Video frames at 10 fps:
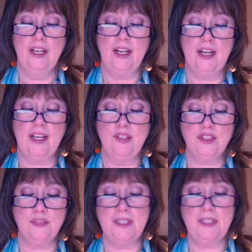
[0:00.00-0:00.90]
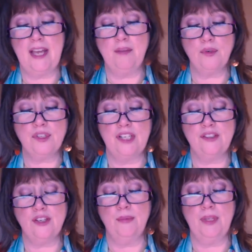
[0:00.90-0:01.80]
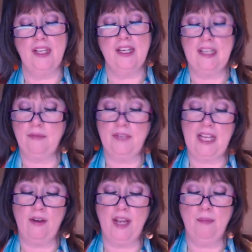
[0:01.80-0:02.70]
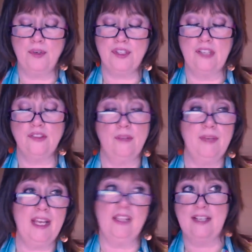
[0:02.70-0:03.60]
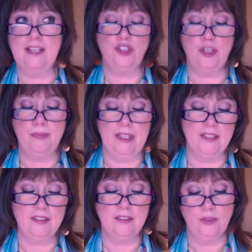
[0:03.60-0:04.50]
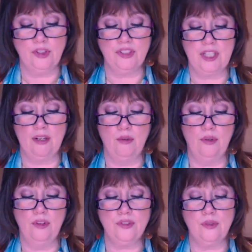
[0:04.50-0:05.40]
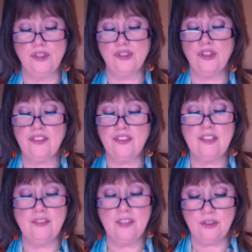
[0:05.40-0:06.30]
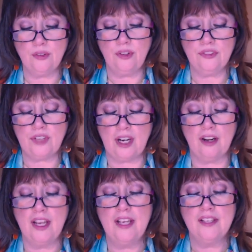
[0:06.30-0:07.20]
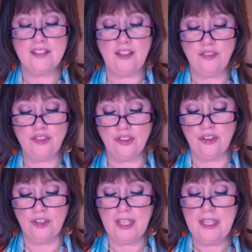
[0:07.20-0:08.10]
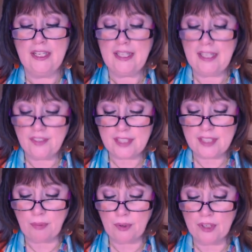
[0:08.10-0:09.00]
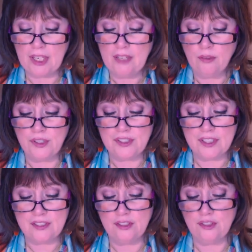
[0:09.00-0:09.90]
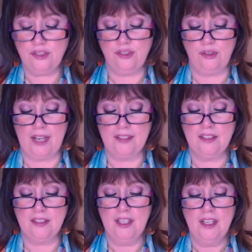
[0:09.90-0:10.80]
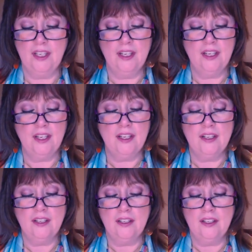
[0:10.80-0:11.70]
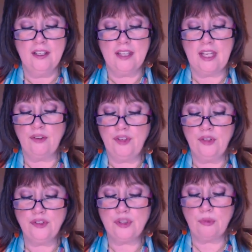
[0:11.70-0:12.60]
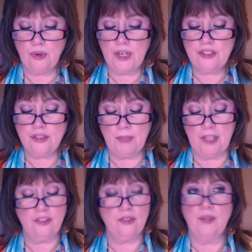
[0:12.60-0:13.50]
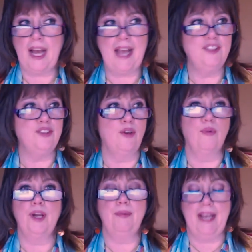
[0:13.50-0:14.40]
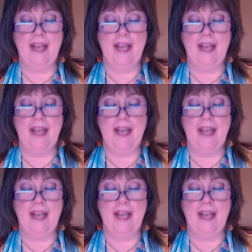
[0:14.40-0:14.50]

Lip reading: I used to be 10% turbulent, and I'm now 8%. So I'm getting less turbulent, which is kind of cool. So assertive individuals are self-assured, even-tempered, resistant to stress. They refuse to worry too much. I don't worry about